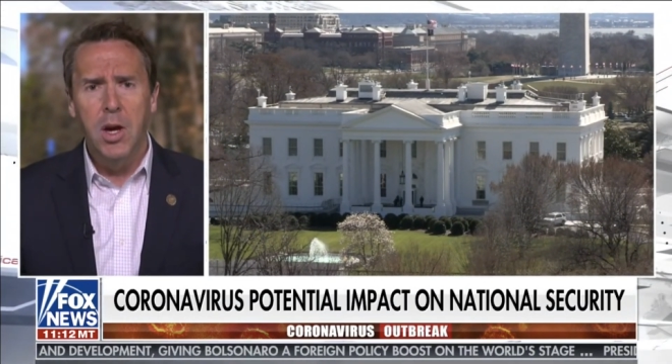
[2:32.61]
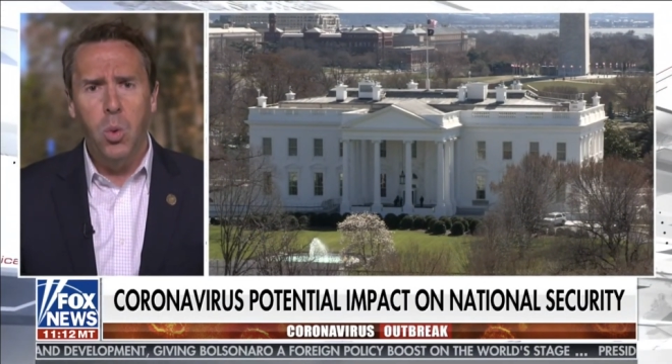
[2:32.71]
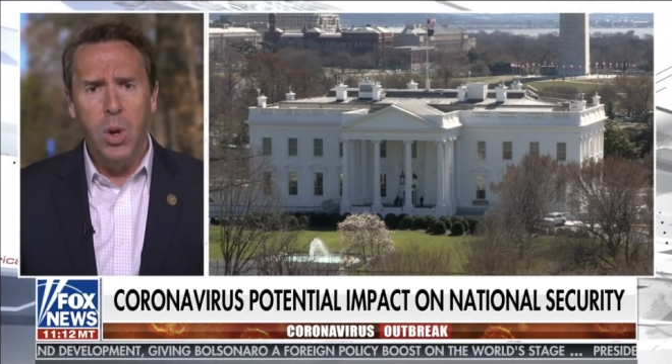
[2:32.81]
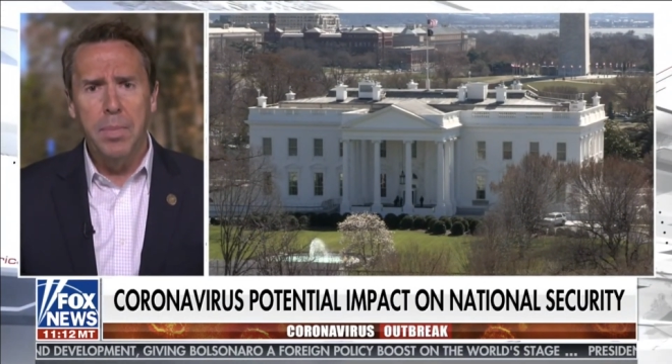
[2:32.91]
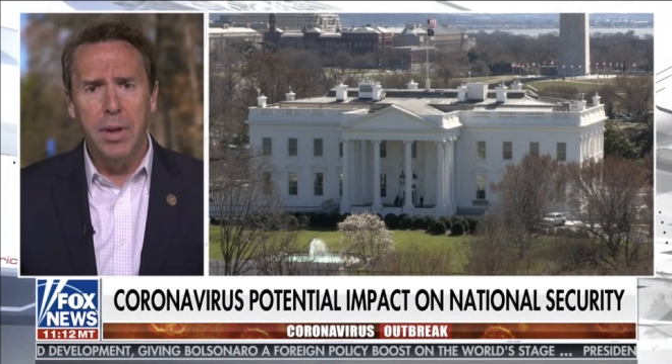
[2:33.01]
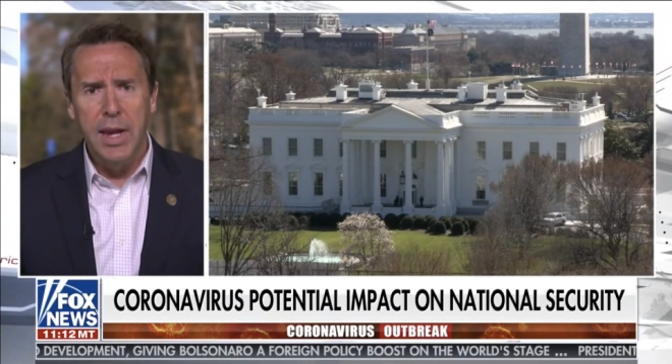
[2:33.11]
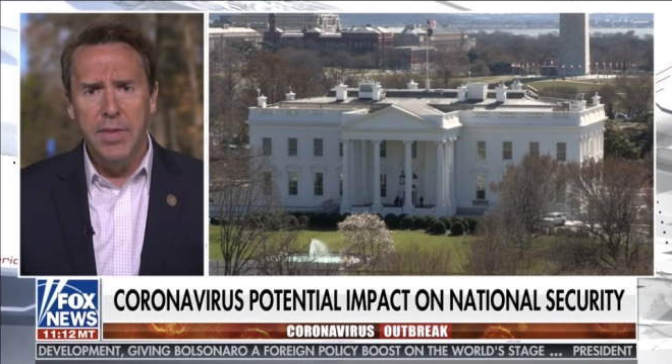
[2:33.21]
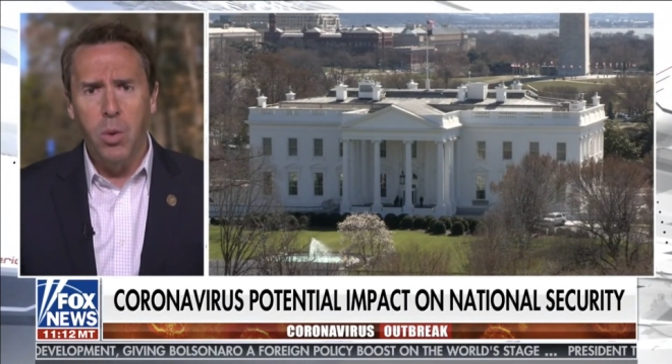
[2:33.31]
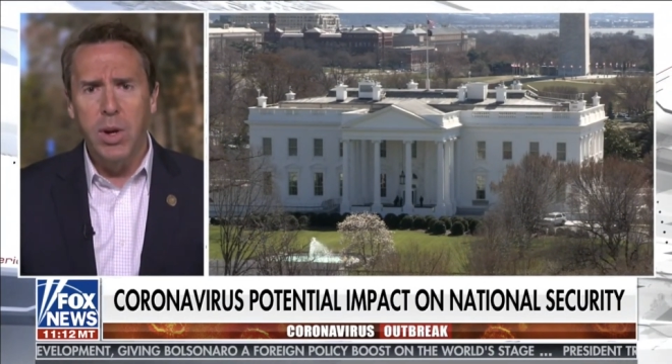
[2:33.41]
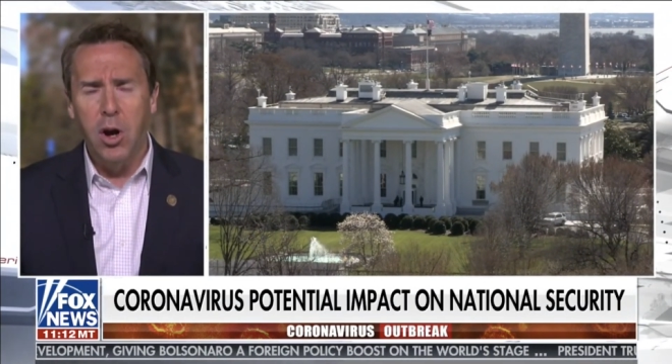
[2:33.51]
We believe
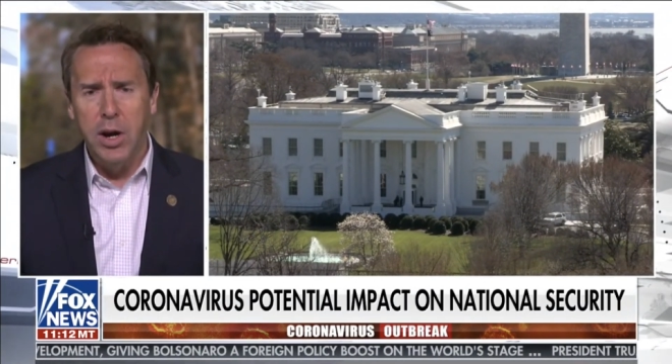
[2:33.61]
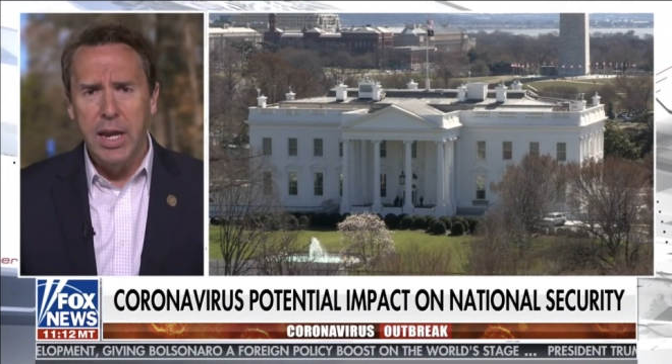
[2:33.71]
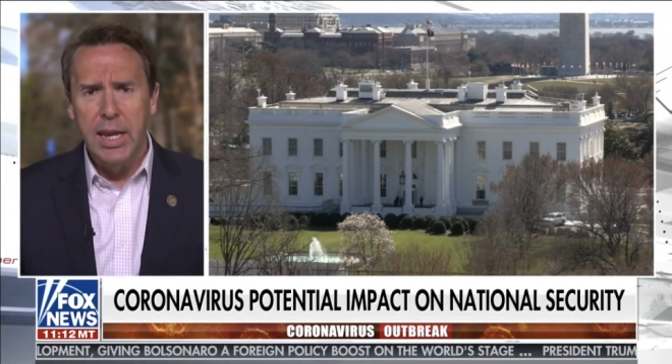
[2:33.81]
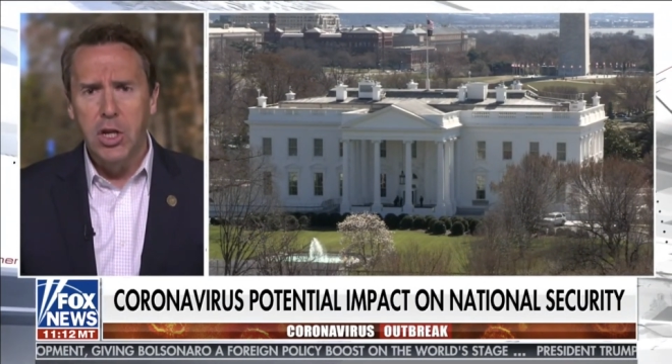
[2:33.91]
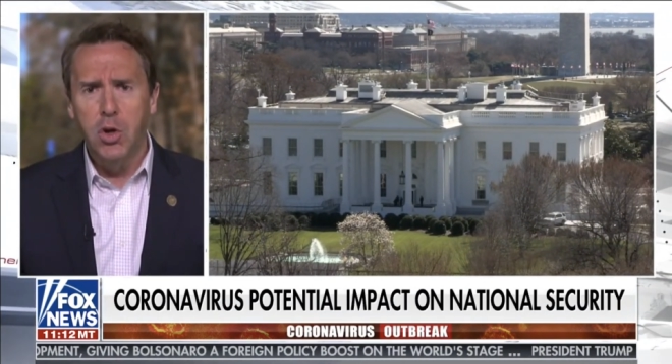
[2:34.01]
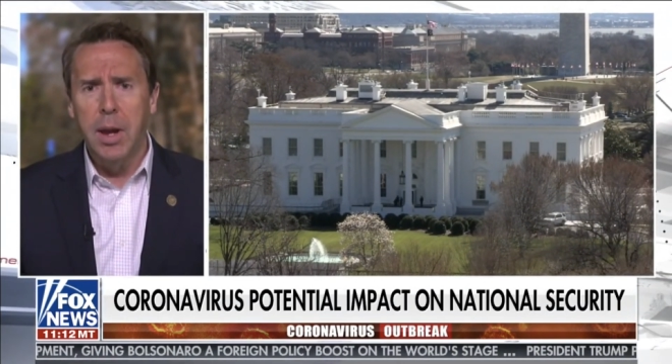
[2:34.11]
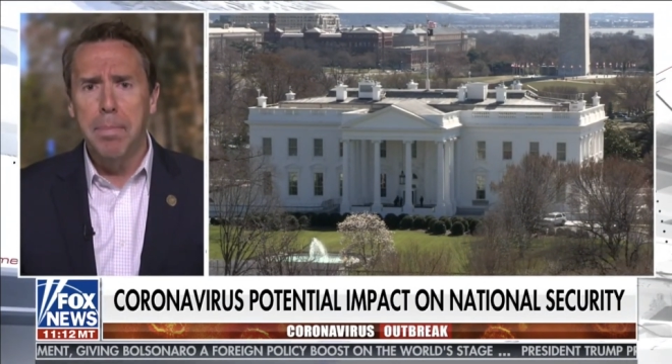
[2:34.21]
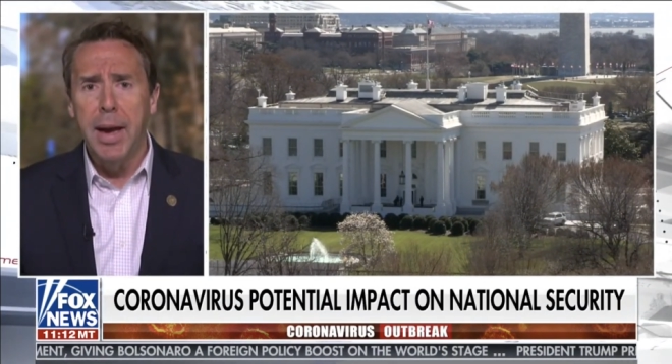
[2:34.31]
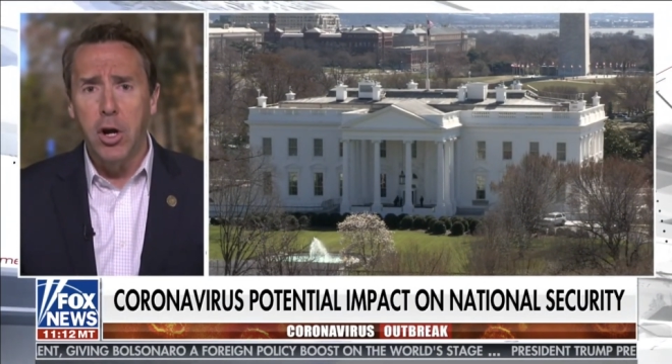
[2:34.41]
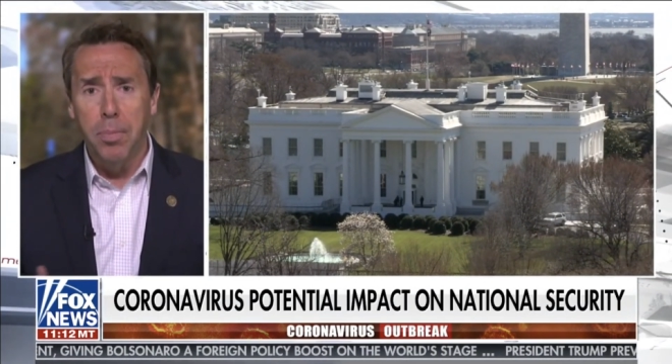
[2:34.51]
that we are getting to a
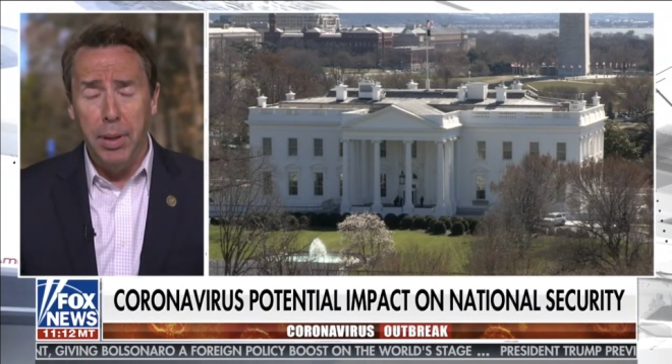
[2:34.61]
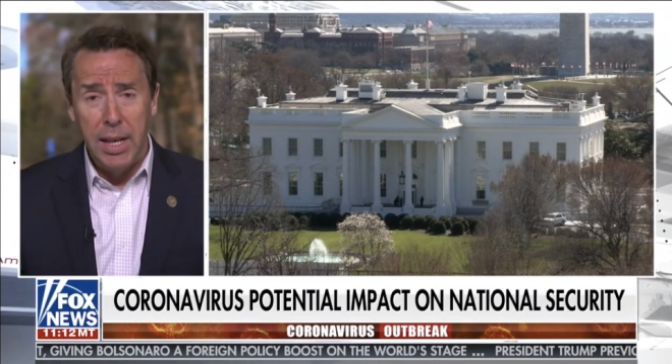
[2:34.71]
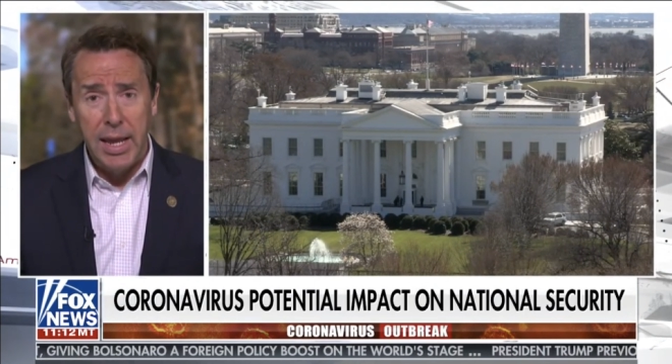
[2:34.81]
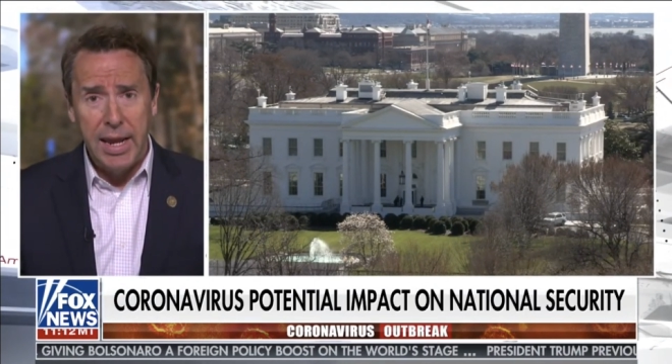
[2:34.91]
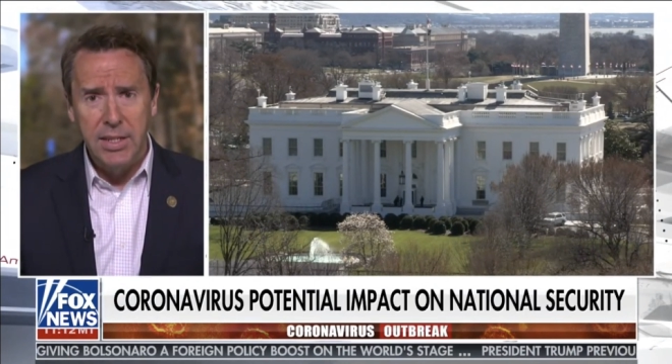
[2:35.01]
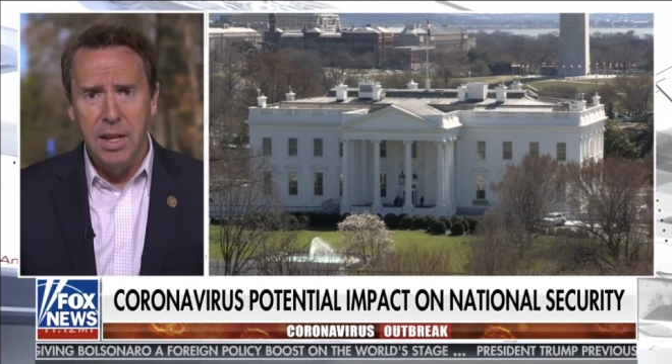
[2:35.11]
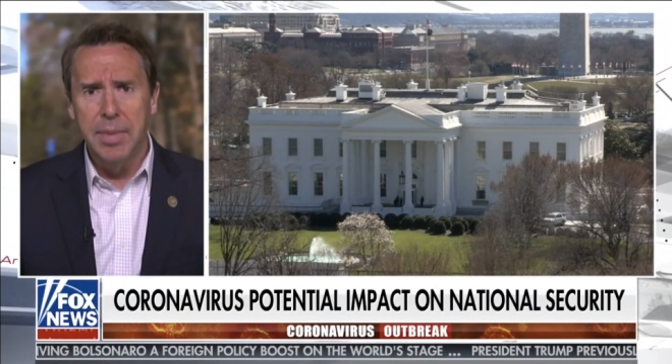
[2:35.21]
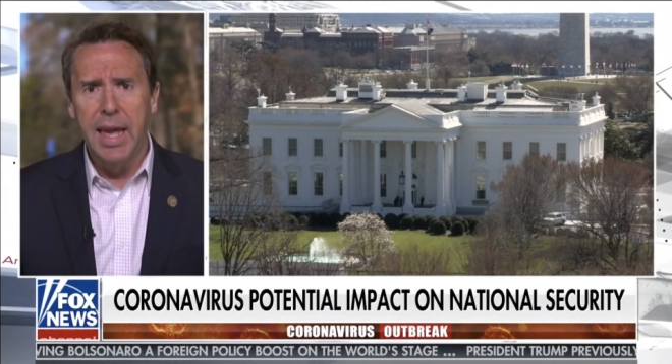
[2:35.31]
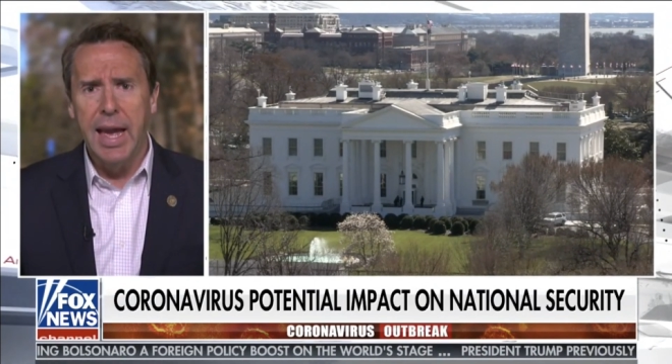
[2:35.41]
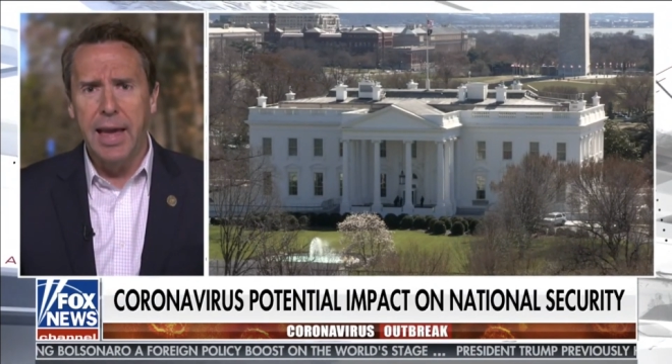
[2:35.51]
better place. Let
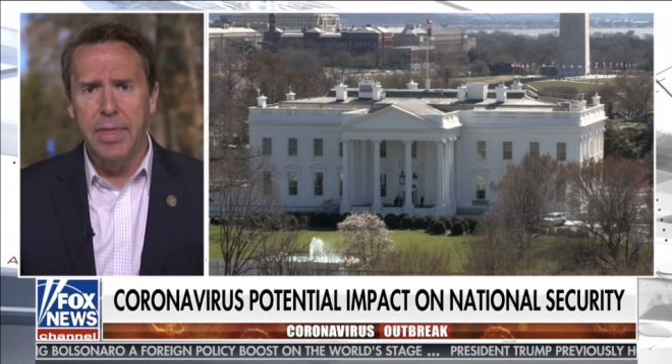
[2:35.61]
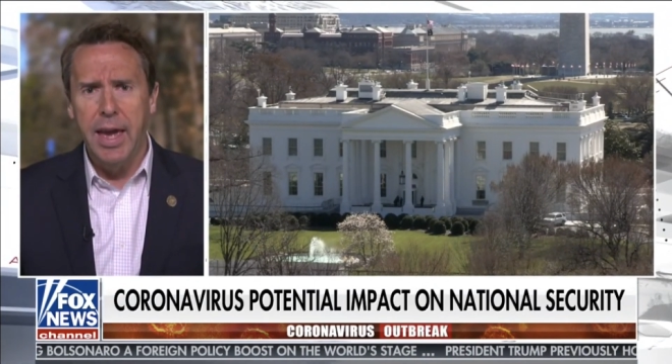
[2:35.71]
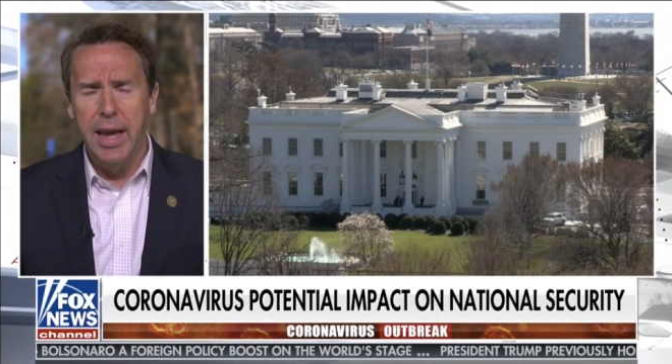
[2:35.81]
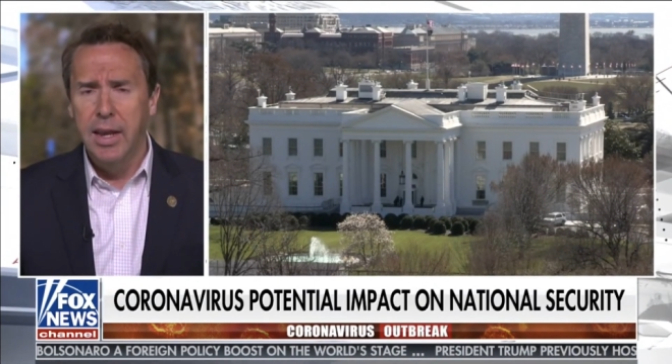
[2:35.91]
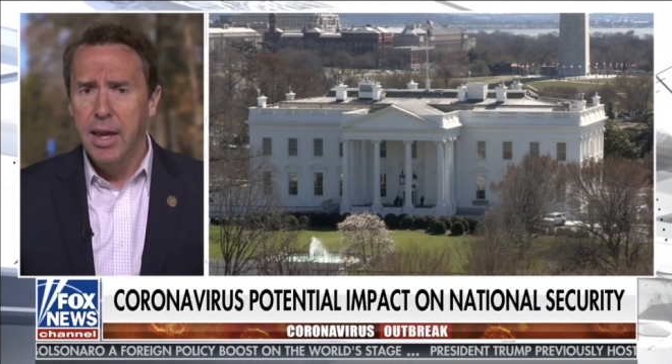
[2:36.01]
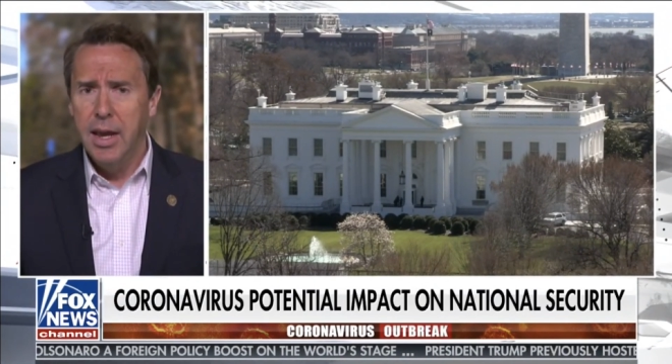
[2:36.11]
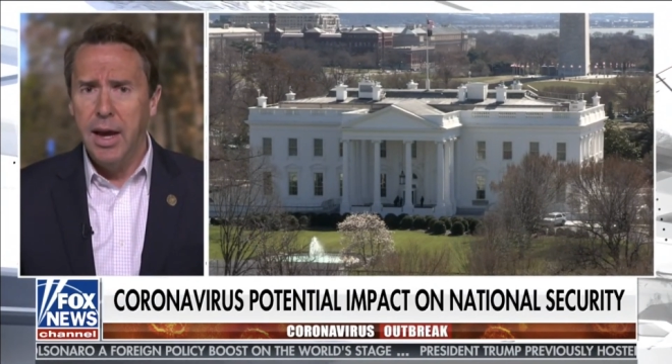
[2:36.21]
me add that.